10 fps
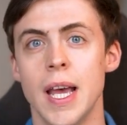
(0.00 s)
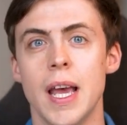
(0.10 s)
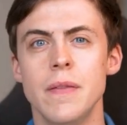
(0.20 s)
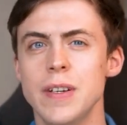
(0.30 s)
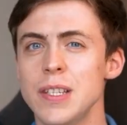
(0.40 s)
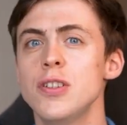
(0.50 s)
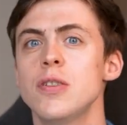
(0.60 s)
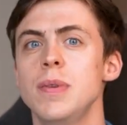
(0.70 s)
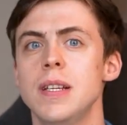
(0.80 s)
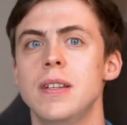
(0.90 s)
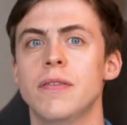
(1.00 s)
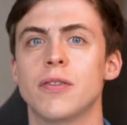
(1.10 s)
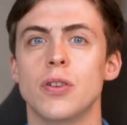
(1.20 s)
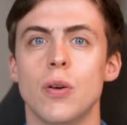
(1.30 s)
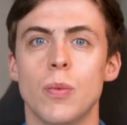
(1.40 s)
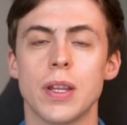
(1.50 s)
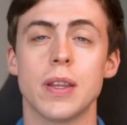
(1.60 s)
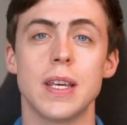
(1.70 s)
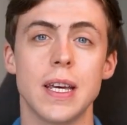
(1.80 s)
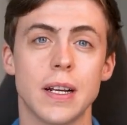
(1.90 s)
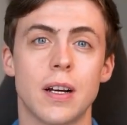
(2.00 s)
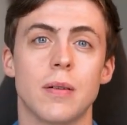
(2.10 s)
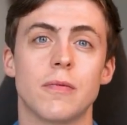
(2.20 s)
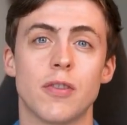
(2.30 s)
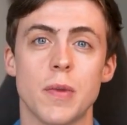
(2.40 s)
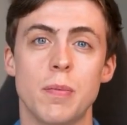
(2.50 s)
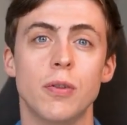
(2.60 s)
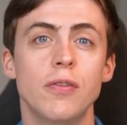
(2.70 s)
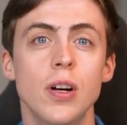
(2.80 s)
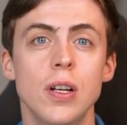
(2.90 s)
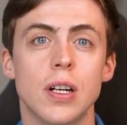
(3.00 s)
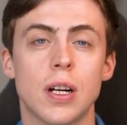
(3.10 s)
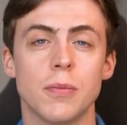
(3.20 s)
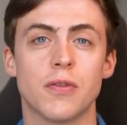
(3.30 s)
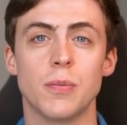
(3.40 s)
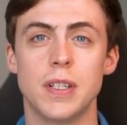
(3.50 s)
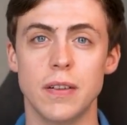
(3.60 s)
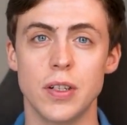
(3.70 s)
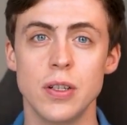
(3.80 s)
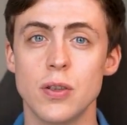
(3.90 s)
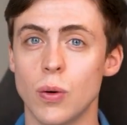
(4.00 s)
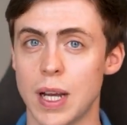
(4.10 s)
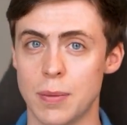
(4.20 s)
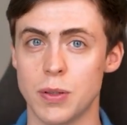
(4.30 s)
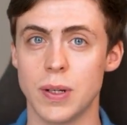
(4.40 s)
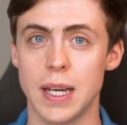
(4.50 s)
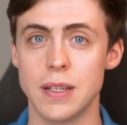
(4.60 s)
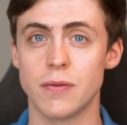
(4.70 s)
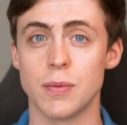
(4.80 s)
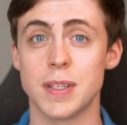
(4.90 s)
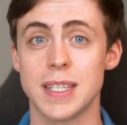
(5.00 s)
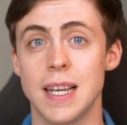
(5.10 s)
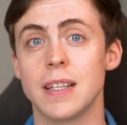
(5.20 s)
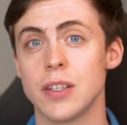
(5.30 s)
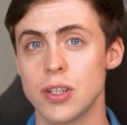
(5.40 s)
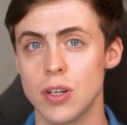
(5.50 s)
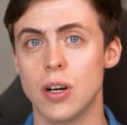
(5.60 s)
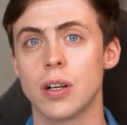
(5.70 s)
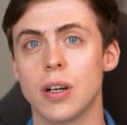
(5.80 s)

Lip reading: investors should be indifferent on whether the income from their portfolio comes from dividends or capital gains from selling the stock.